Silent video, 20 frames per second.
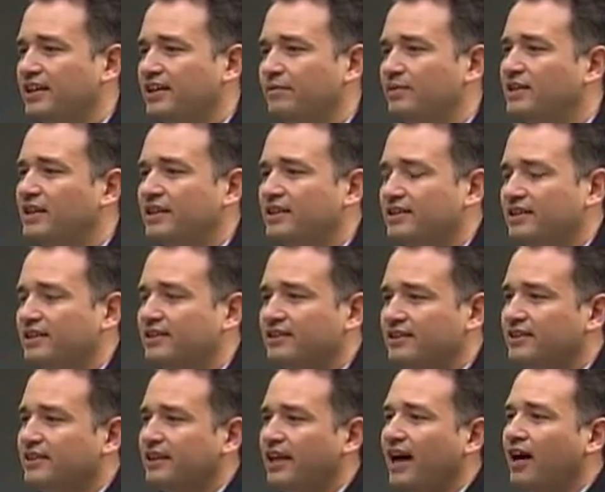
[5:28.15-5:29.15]
I mean, that
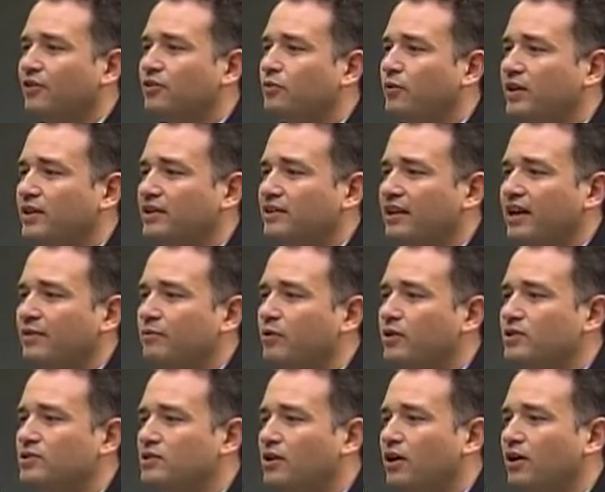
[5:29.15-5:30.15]
now the way that
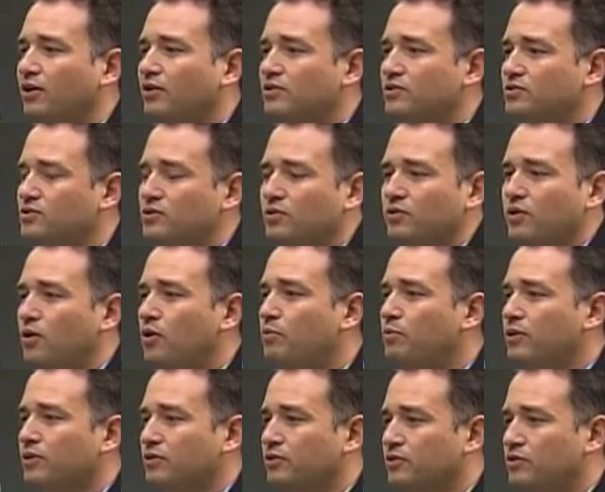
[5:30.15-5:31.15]
libraries are, they're so
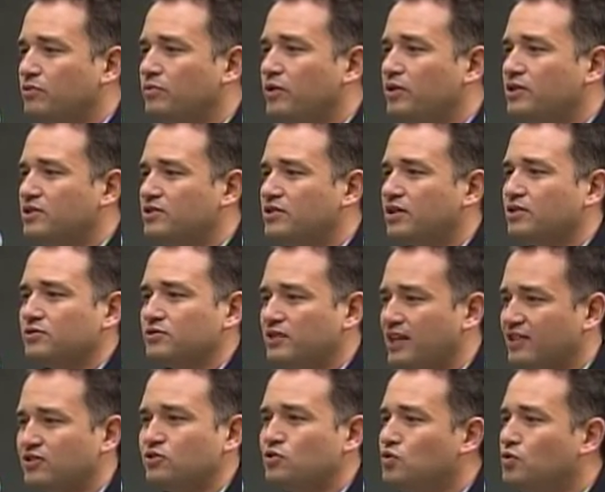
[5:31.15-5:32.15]
open in their community centers,
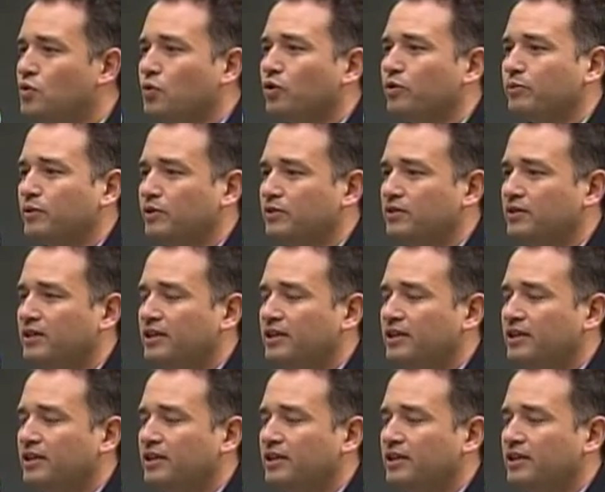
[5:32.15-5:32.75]
that's normal.